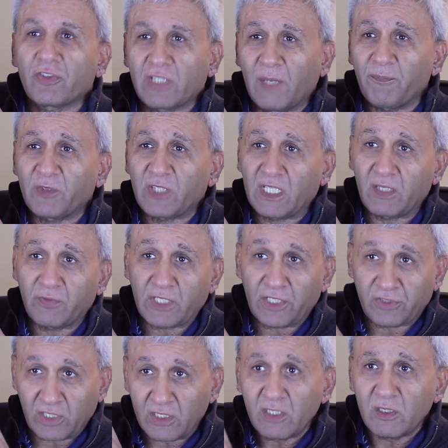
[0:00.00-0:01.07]
some
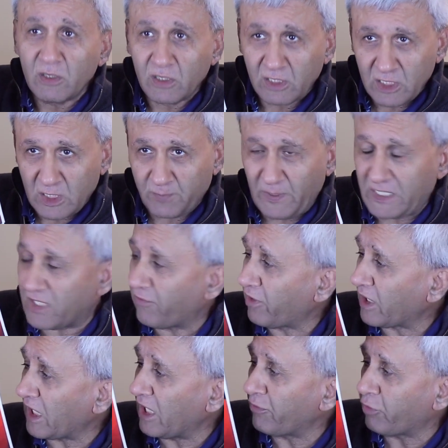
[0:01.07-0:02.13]
certification,
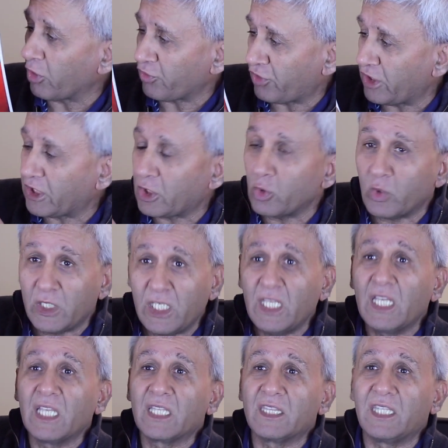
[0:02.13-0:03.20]
specifically for
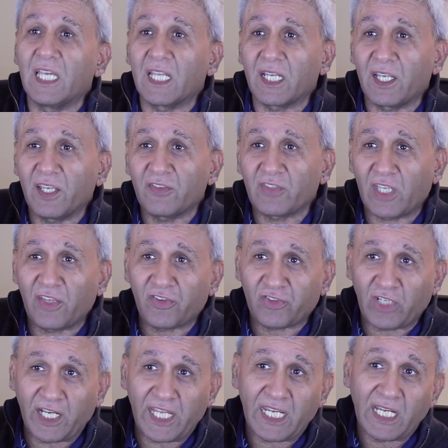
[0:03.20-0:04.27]
CQE, there is a
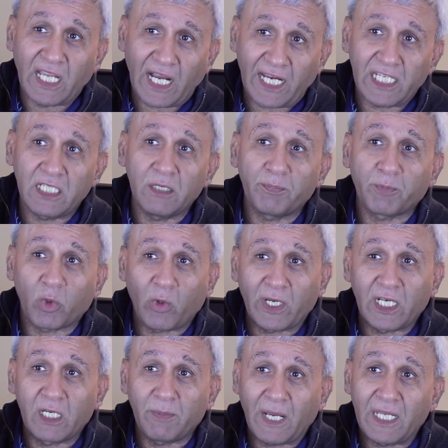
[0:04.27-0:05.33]
study guide
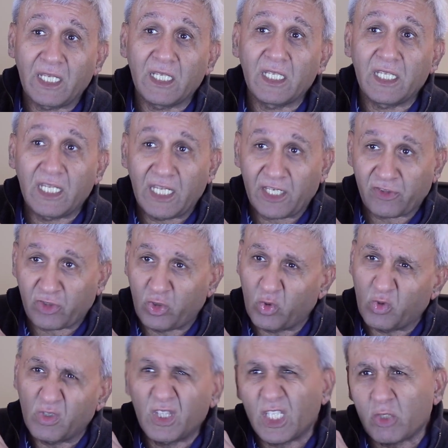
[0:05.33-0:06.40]
provided by
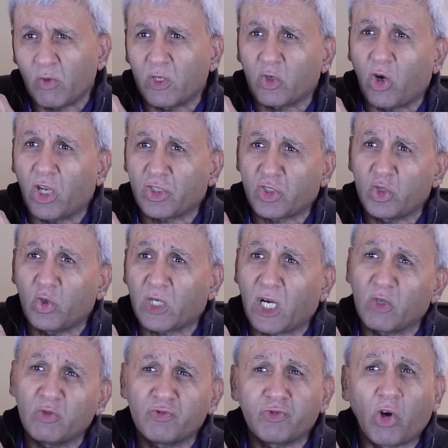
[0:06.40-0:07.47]
ASQ. This will cost you
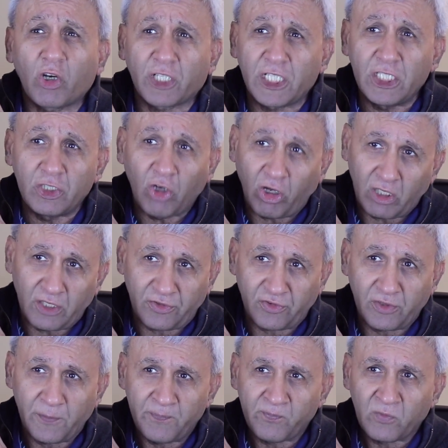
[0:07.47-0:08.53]
around $40.
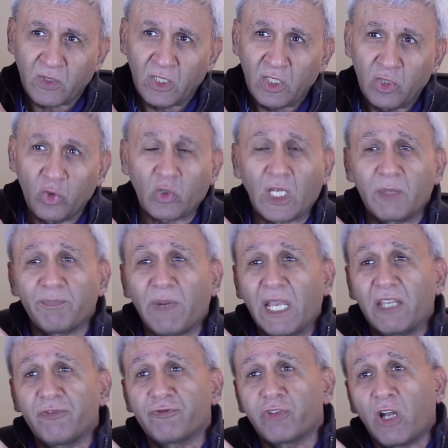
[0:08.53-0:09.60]
You can
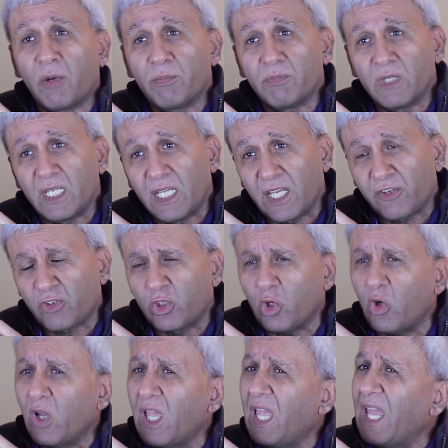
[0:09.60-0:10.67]
buy from ASQ
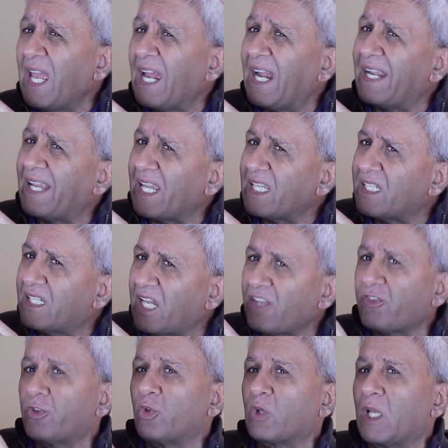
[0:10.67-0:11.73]
and I
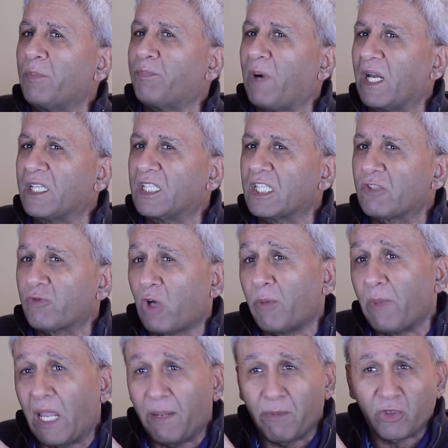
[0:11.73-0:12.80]
guess you can buy this from
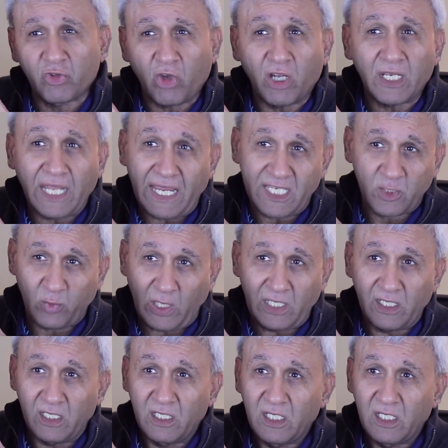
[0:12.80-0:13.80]
Amazon as well.